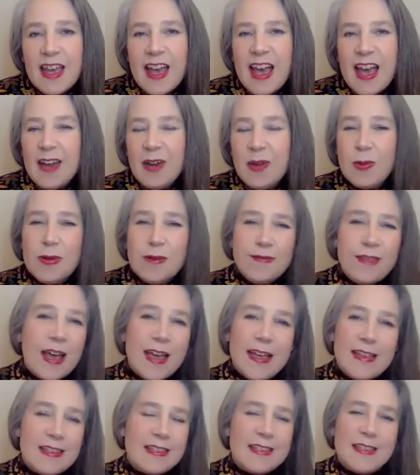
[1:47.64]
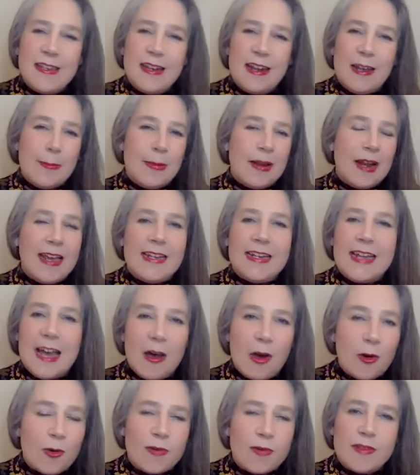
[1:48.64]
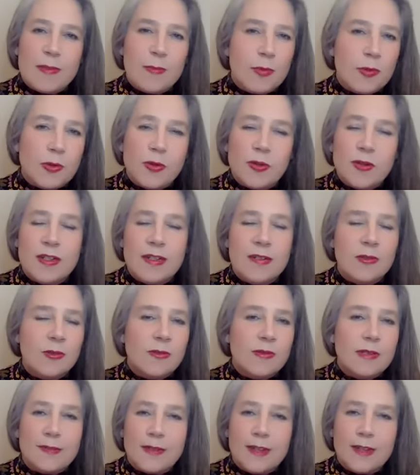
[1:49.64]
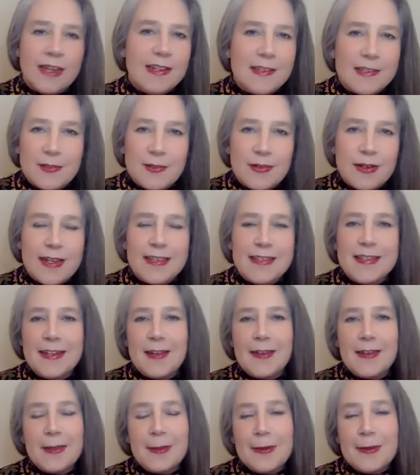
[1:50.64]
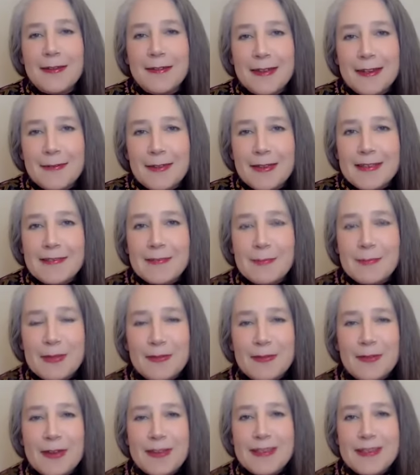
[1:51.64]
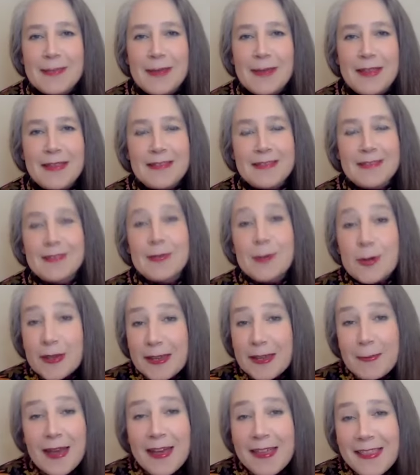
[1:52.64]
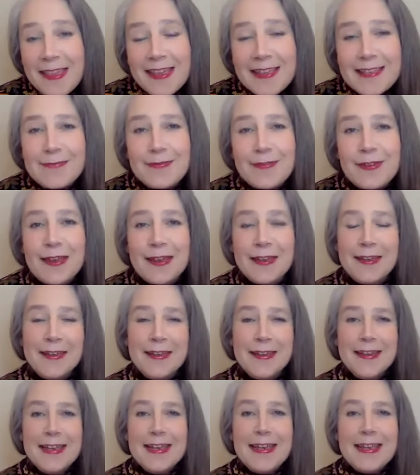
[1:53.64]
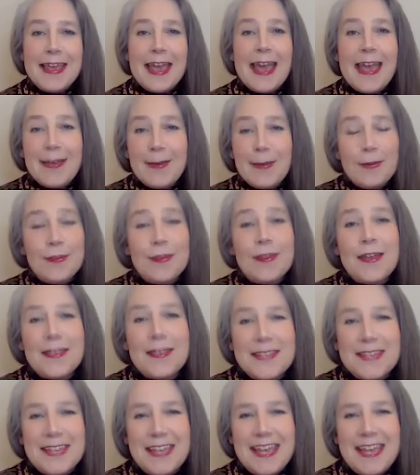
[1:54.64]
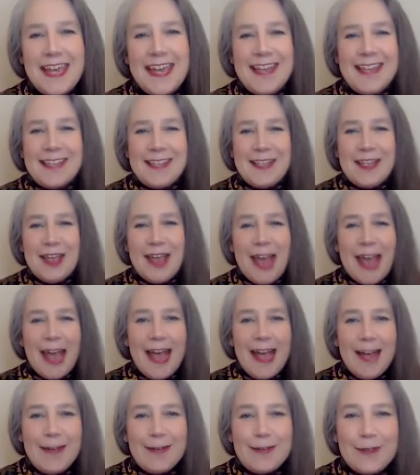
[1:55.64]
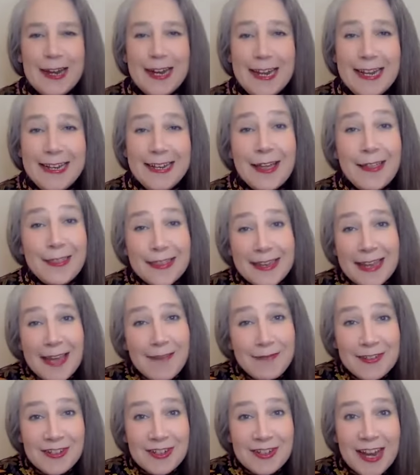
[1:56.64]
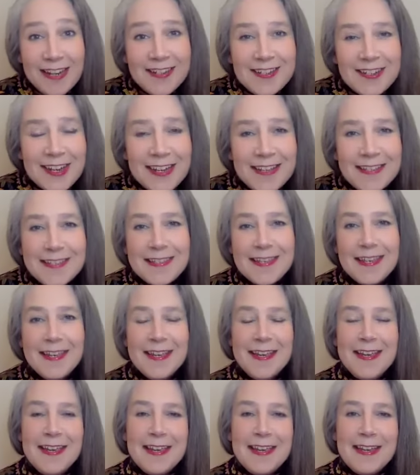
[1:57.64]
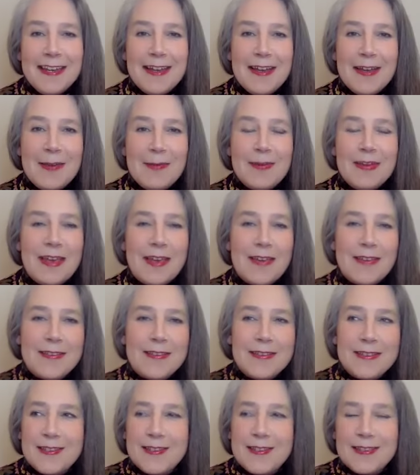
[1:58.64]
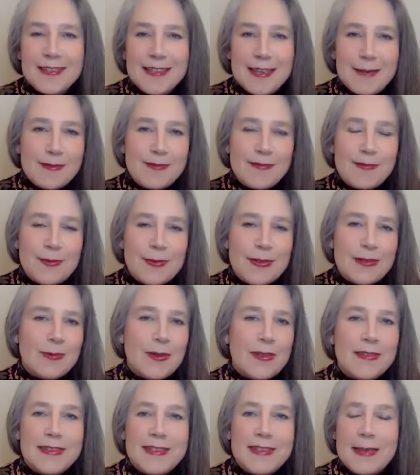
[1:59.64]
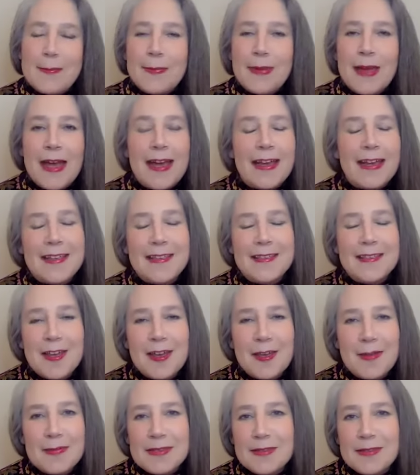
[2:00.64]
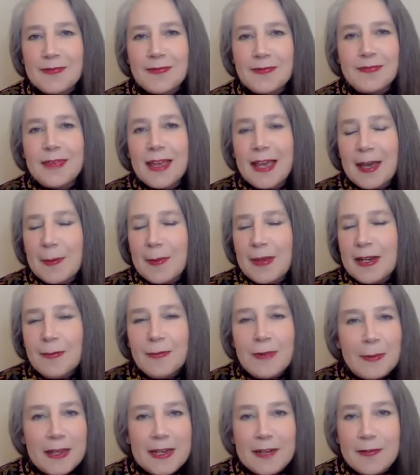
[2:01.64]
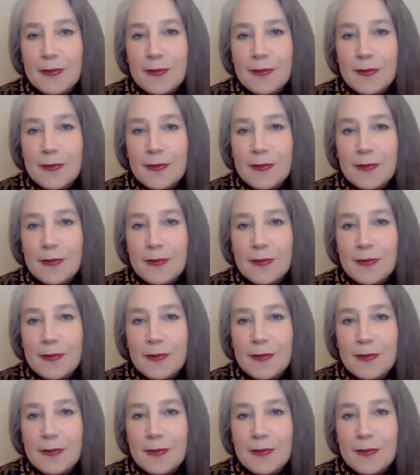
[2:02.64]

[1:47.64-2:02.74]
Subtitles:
And all of that is, you know, played out across the board in all different industries. You know, you and I, Louise, have been writing about this and talking about this for getting on 30 years and really nothing ever changes. You know, we go two steps forward, one step back in terms of how many women are